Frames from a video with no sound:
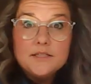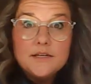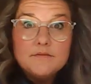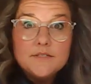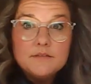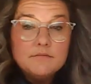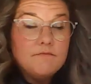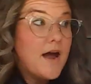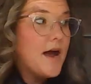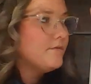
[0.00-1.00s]
instead of
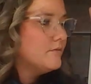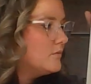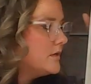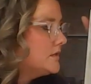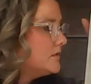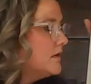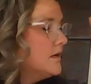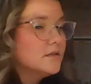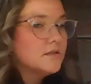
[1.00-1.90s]
5 ones.